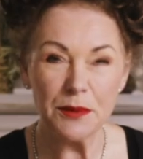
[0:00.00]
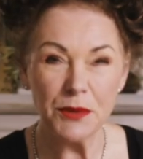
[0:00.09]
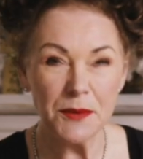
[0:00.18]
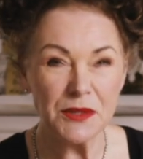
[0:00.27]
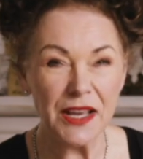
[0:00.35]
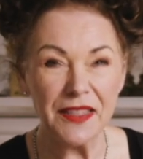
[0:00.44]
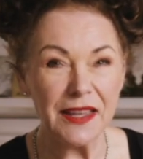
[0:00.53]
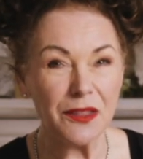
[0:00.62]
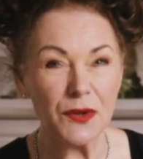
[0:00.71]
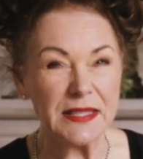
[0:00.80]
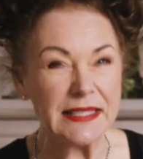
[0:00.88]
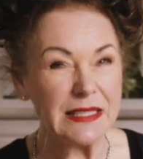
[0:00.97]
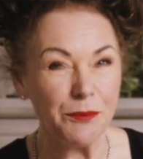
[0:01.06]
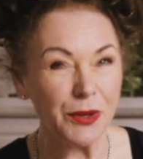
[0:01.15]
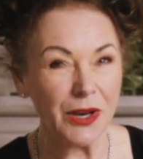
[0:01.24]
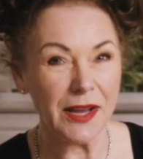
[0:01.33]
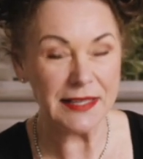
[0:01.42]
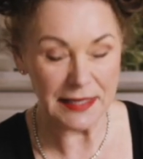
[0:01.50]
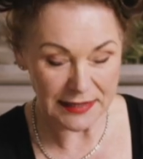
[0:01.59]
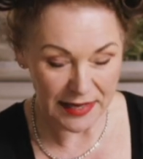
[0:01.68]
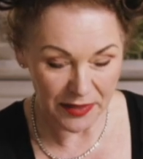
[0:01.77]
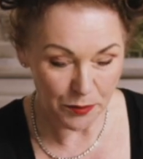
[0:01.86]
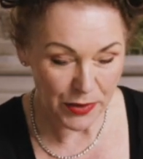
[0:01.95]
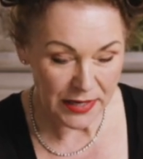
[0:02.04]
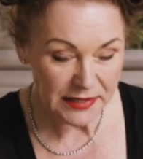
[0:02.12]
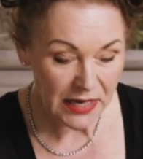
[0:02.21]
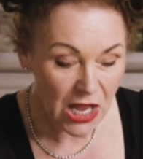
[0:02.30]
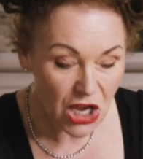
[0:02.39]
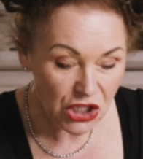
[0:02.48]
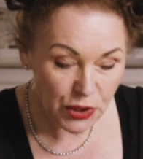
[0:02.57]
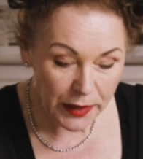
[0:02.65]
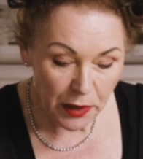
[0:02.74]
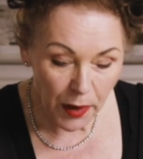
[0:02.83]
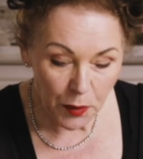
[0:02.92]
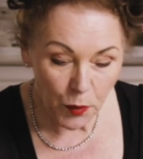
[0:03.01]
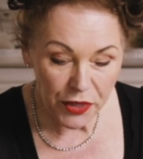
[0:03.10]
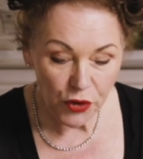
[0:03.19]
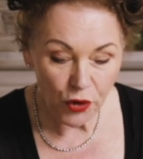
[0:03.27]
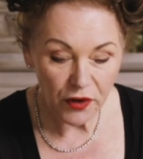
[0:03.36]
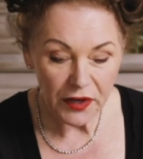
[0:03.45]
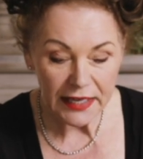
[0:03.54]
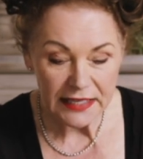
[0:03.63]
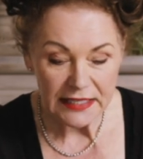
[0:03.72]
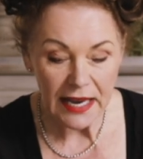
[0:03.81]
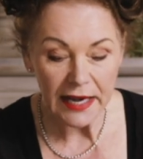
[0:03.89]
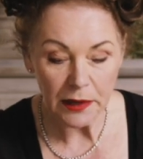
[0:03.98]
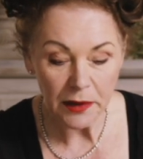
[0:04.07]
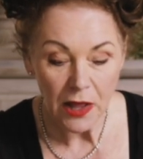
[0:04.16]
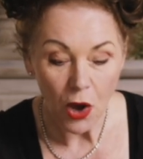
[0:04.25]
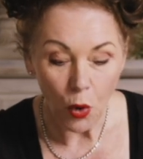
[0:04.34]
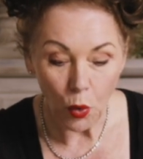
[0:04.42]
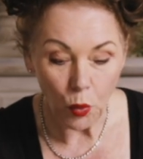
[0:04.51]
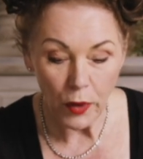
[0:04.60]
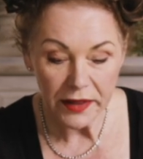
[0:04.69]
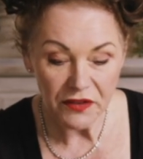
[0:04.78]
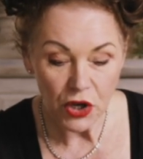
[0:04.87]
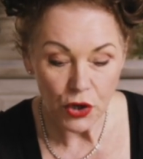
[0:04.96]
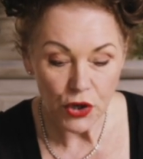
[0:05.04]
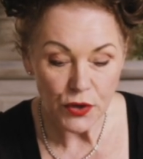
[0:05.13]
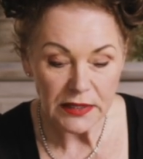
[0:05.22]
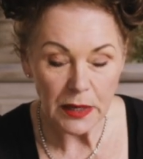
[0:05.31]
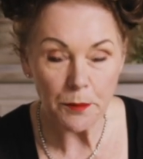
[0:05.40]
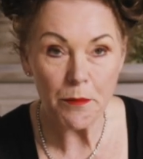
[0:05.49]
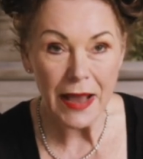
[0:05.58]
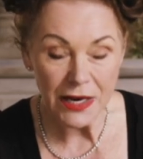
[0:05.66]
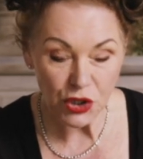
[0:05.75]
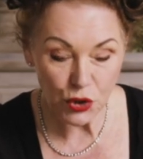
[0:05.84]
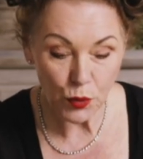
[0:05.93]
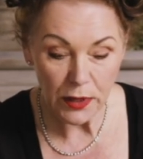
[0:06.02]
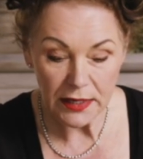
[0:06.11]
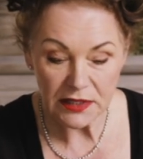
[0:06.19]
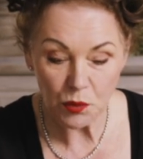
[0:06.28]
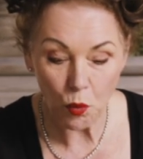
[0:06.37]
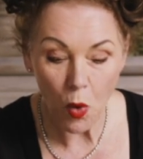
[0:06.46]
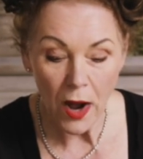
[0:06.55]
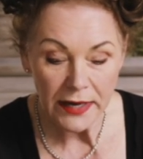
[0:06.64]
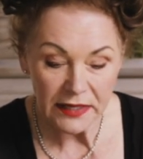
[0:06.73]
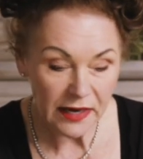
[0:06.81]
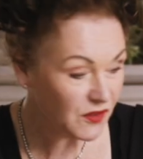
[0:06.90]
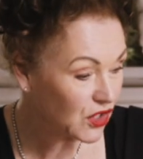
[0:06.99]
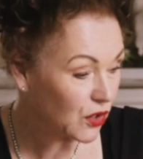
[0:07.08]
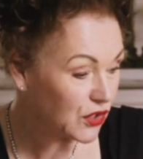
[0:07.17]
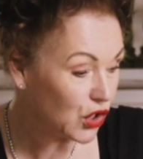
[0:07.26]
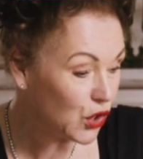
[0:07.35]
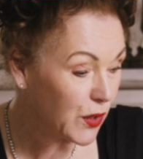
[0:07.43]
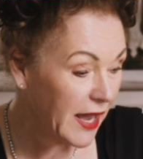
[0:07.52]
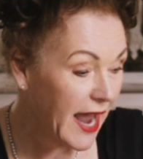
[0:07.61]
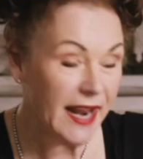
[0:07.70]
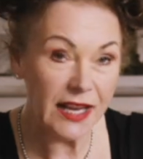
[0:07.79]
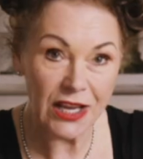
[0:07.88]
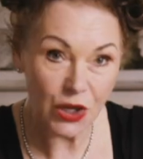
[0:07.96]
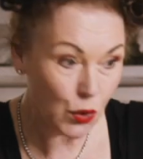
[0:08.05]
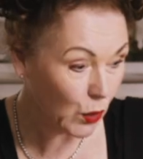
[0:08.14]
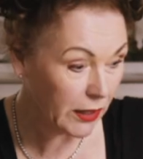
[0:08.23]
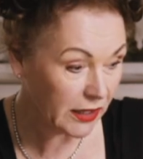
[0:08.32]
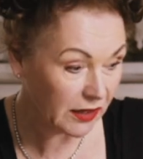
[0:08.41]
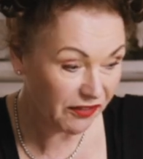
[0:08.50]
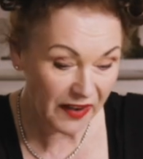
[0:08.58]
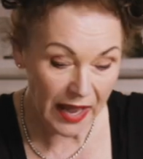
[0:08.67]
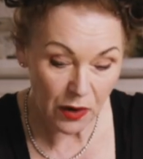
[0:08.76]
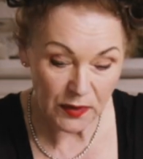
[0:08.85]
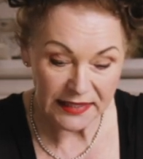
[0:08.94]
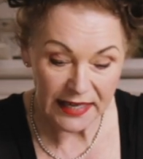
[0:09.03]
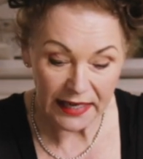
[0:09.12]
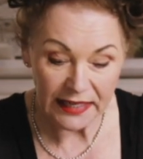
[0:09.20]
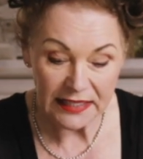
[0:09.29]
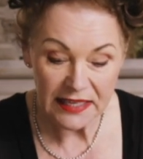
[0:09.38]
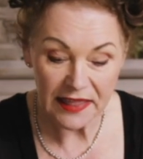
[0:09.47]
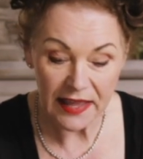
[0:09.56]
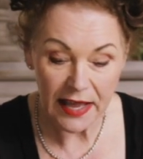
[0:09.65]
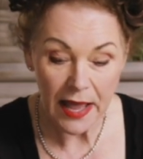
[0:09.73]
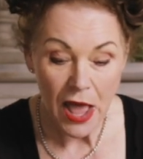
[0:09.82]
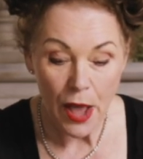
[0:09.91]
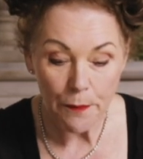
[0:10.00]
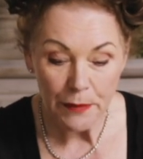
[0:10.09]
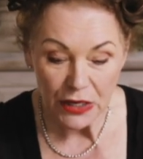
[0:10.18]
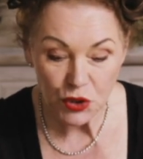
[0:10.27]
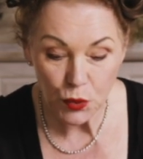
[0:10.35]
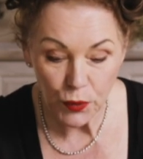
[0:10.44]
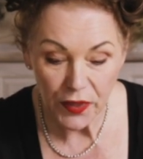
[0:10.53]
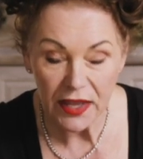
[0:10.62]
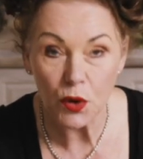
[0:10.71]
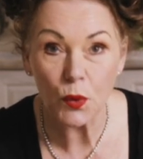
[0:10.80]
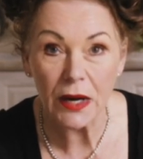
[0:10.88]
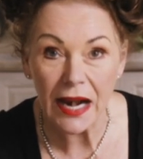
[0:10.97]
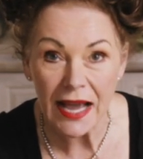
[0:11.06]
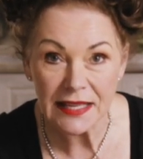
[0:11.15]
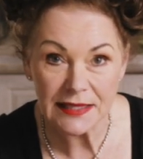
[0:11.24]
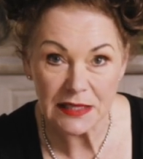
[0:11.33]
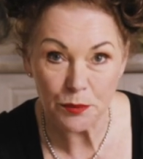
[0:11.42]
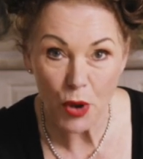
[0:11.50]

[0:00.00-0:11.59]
Sometimes I think those simple ideas are the best. So anyway, with your container or whatever you're using, make sure it's wide enough so that you can get your little flowers down into there. Make sure that your glass is